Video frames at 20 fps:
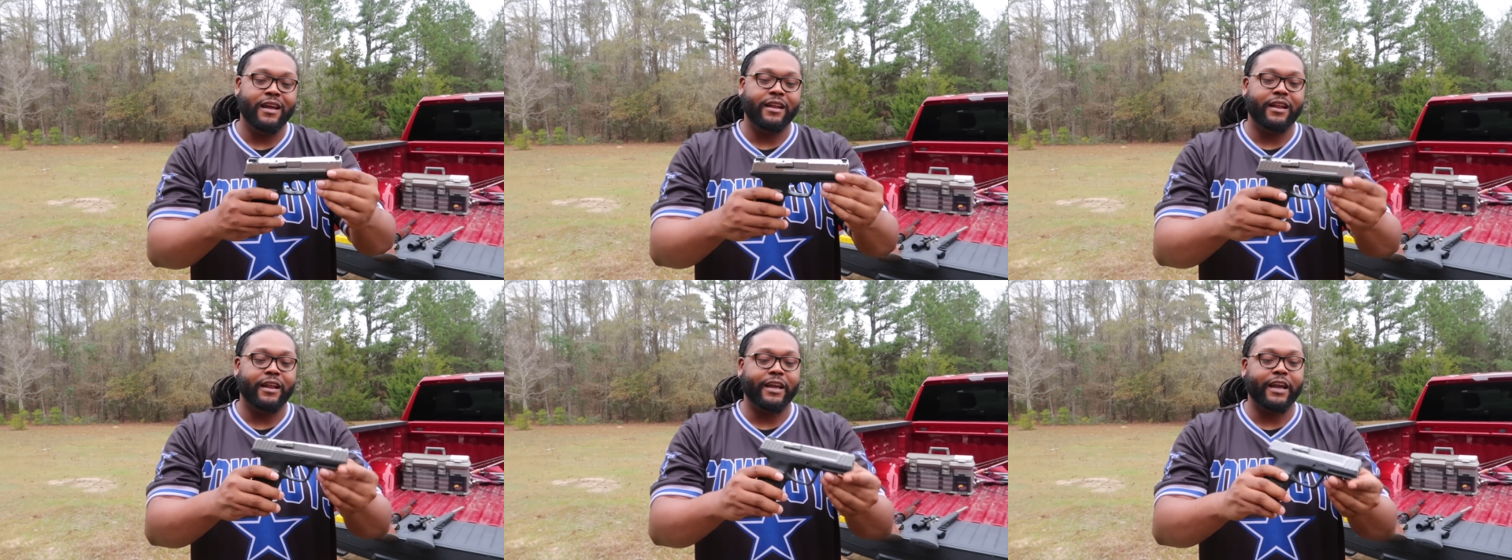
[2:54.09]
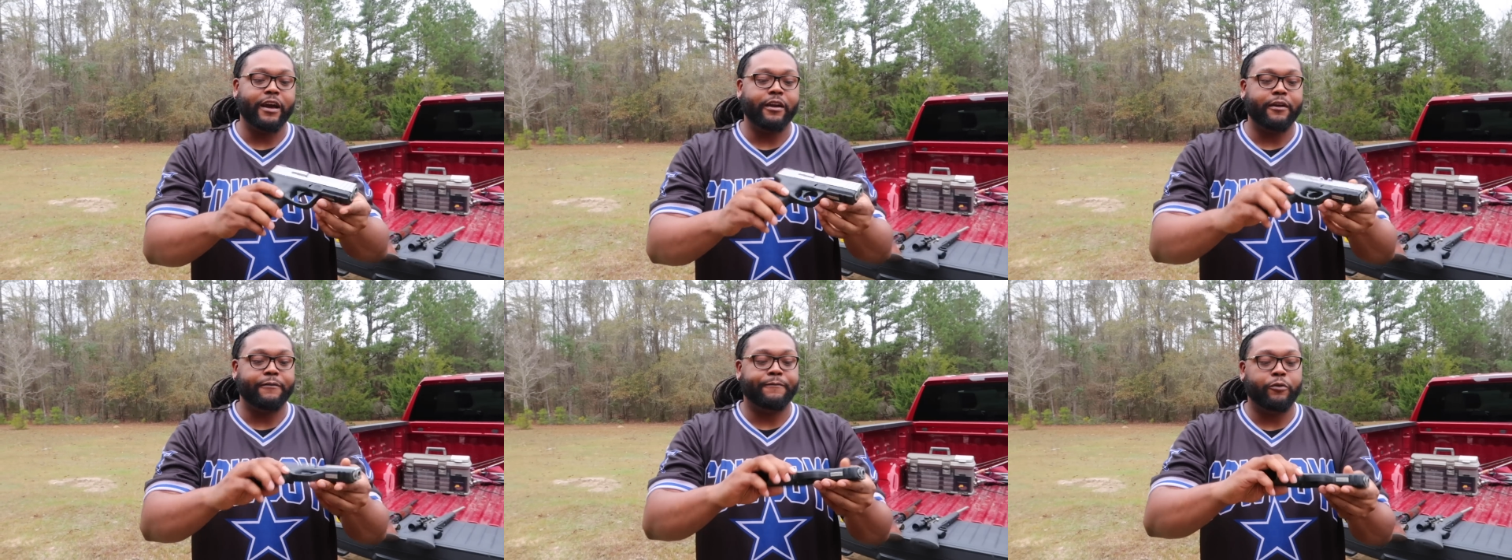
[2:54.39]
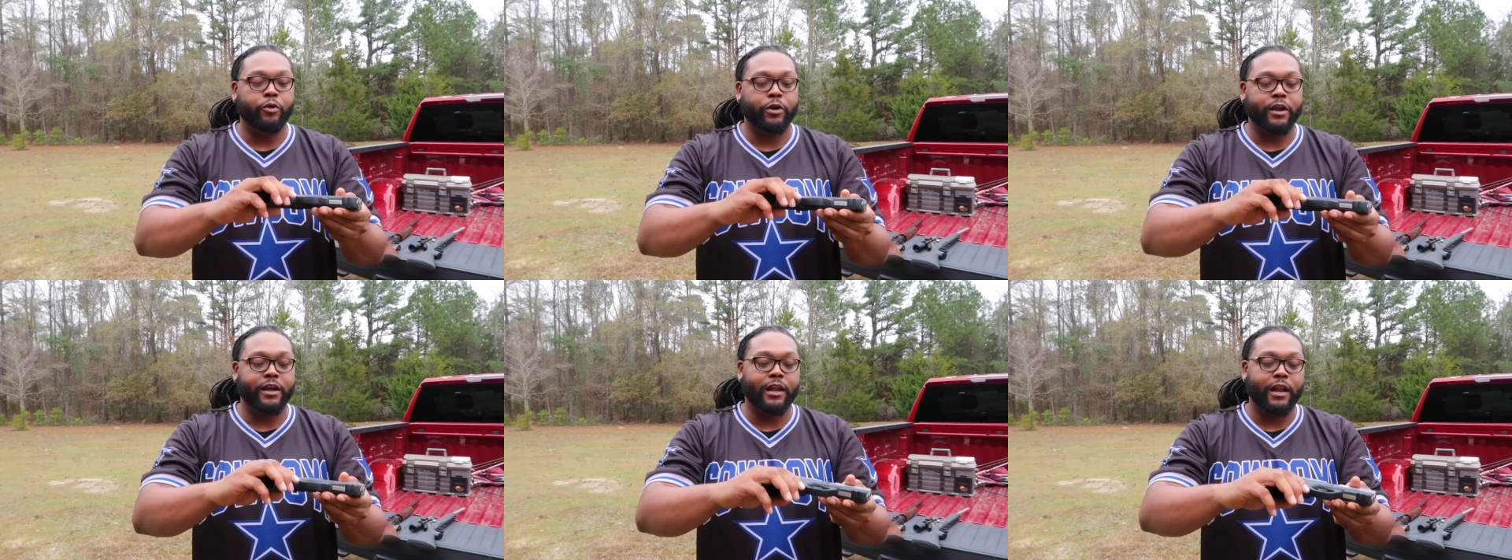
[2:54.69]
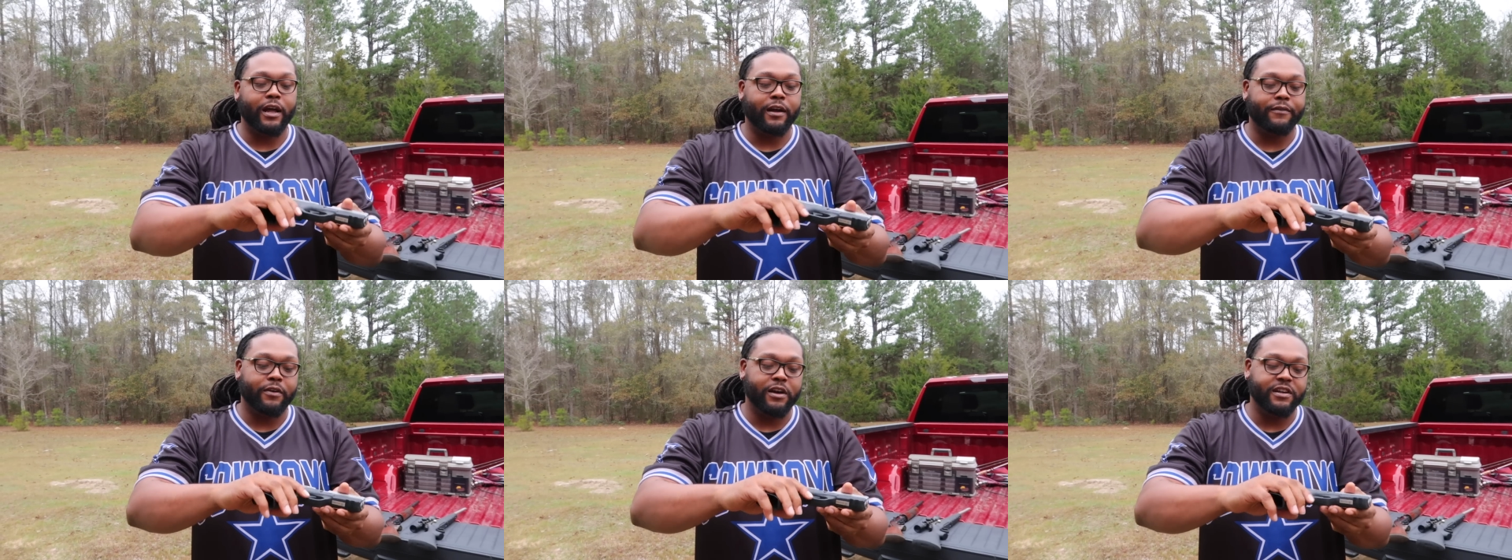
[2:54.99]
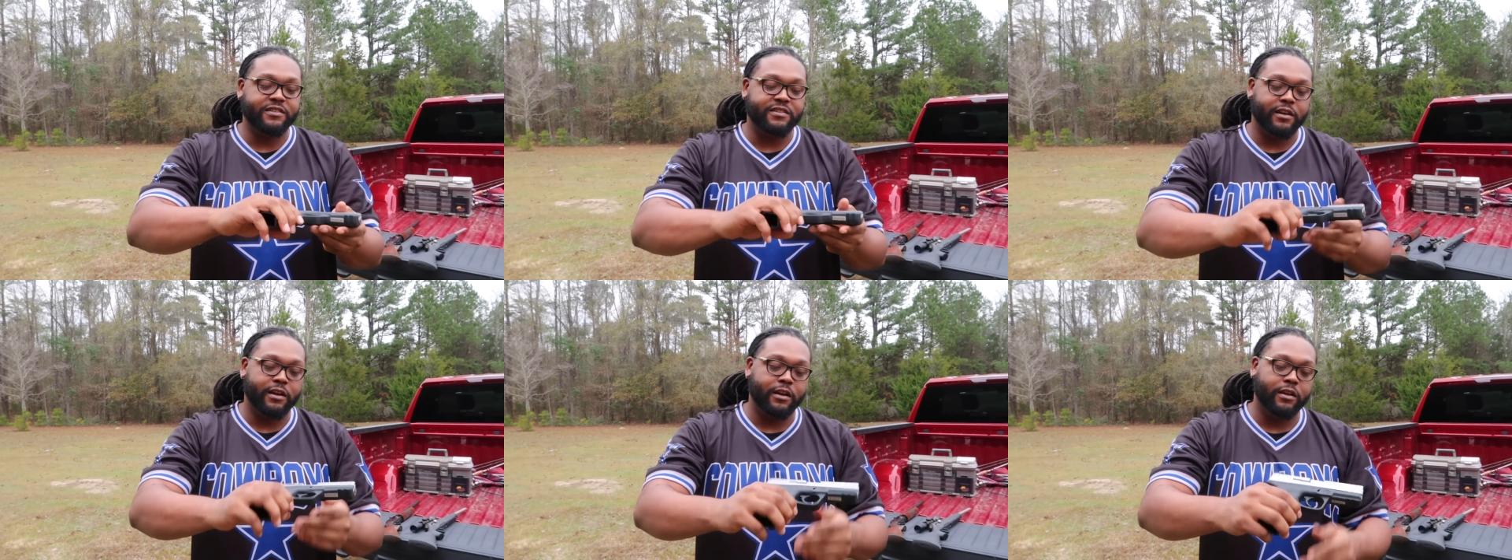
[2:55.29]
They got a 40 Glock
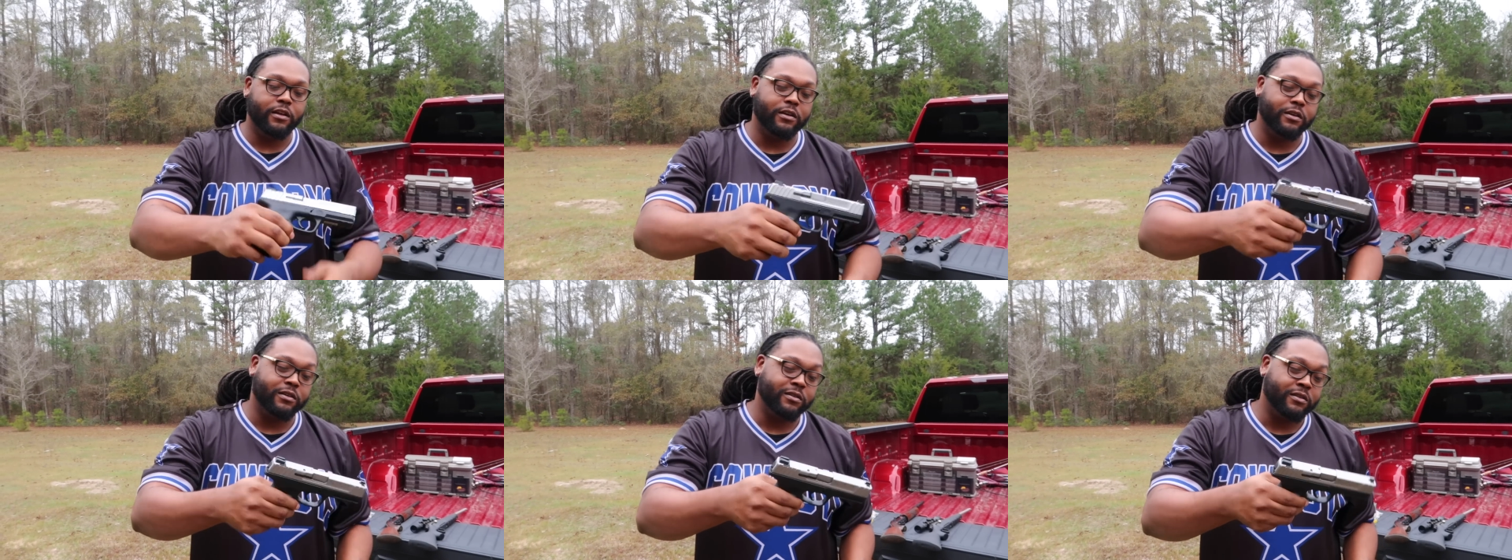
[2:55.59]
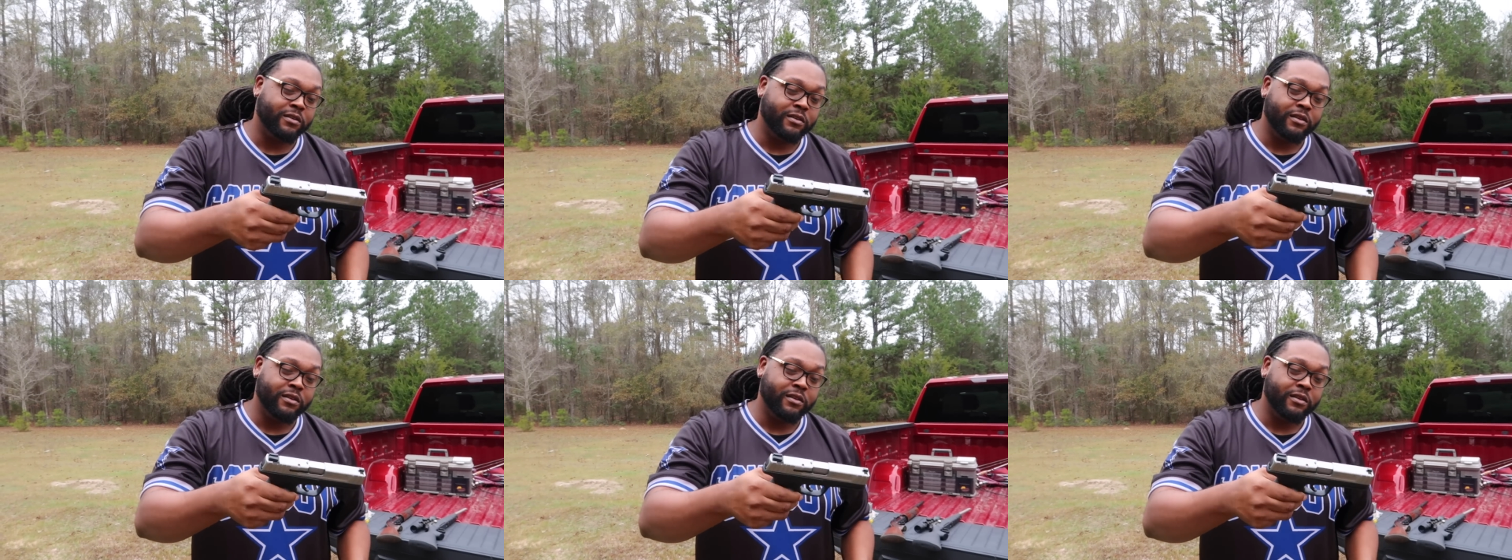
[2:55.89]
version that look